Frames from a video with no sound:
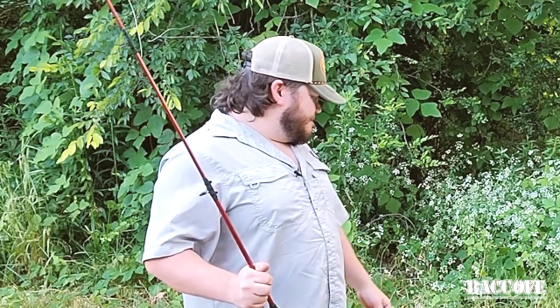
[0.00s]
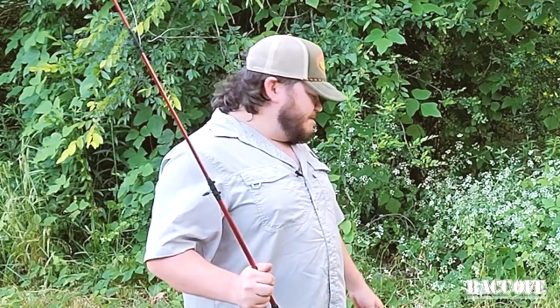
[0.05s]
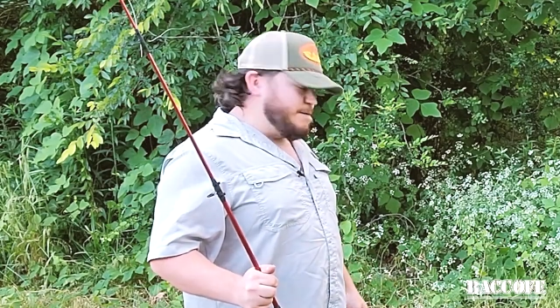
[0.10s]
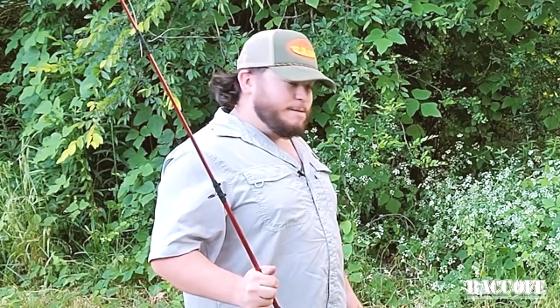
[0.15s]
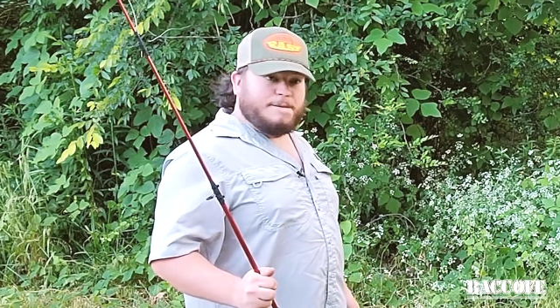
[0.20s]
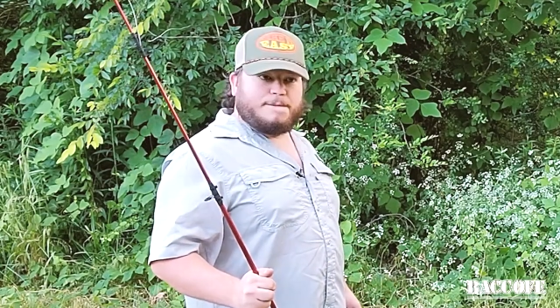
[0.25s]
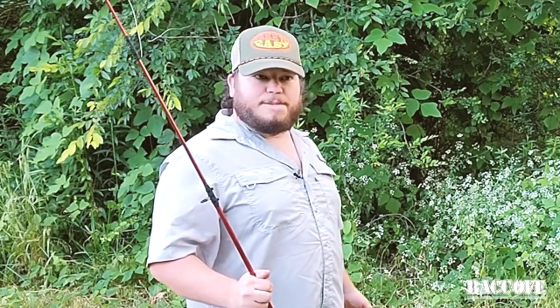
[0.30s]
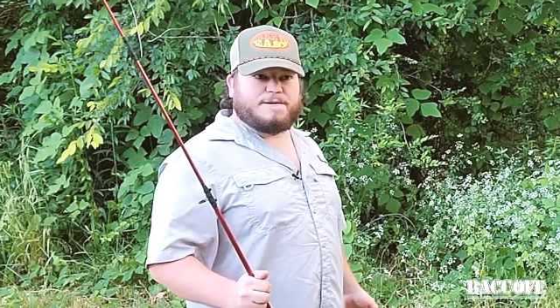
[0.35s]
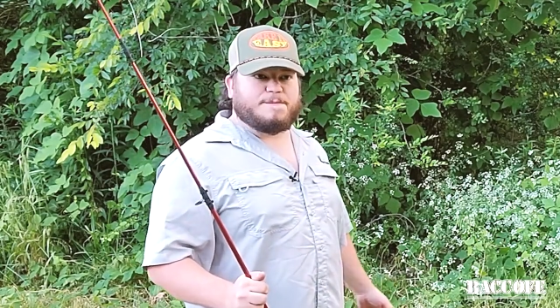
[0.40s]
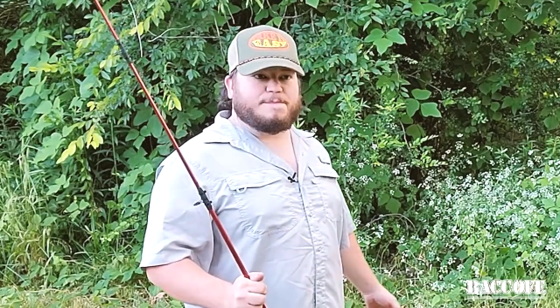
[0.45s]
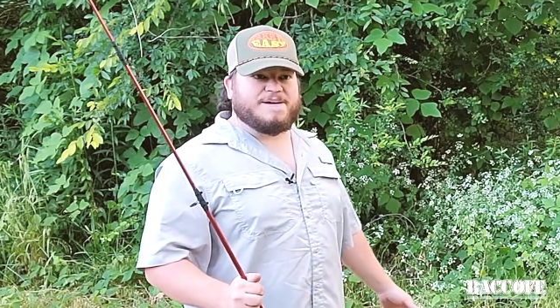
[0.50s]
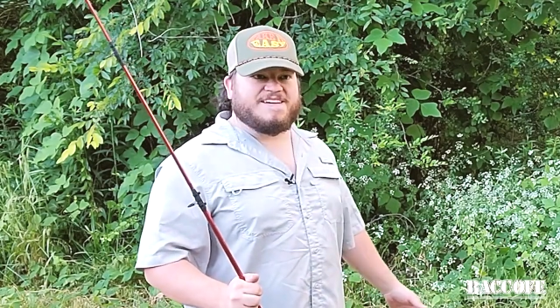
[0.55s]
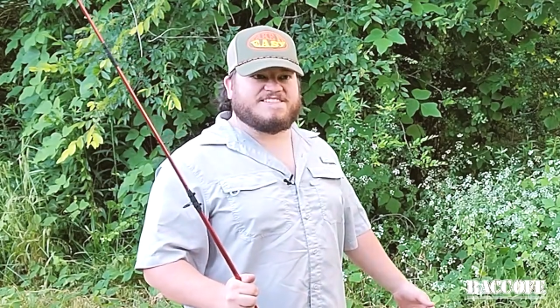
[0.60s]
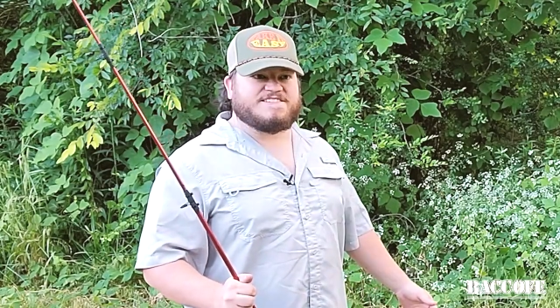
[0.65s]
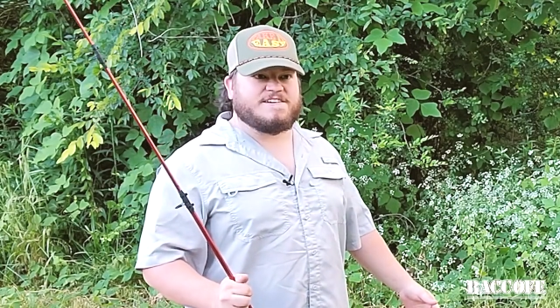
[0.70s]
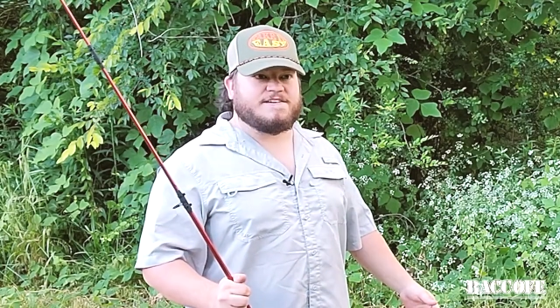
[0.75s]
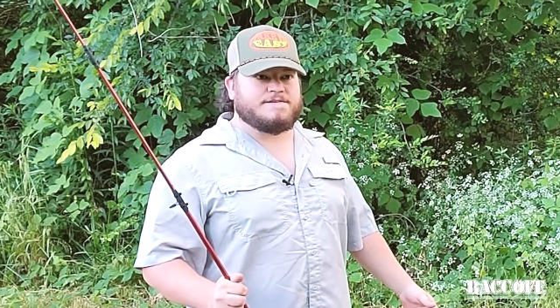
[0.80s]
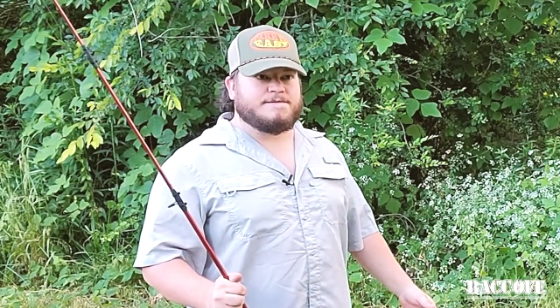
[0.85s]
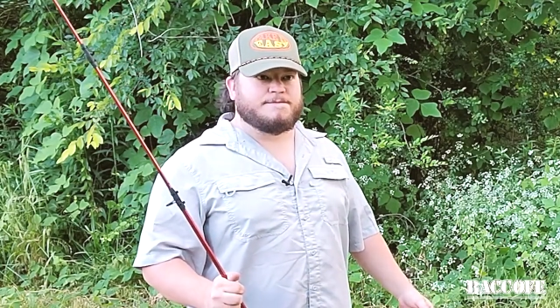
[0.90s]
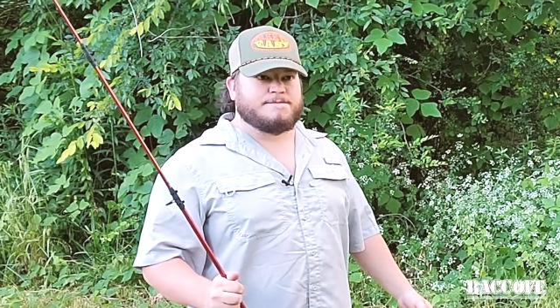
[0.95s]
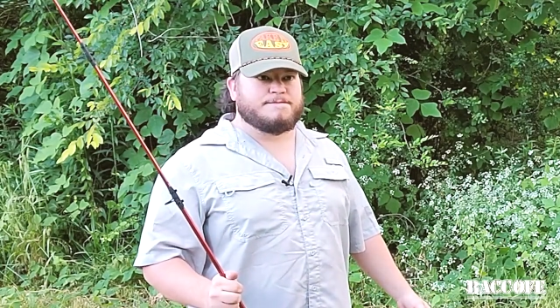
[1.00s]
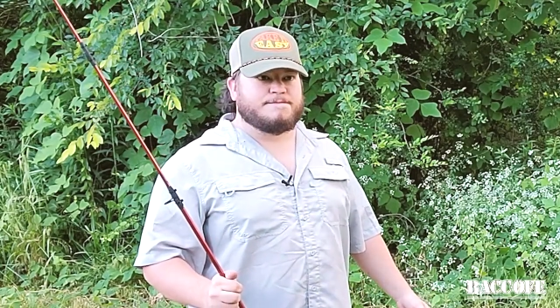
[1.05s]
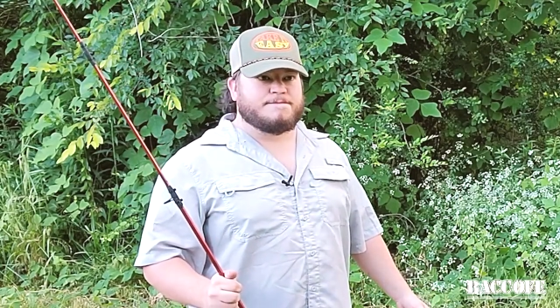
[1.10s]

You want me to put a pinch in?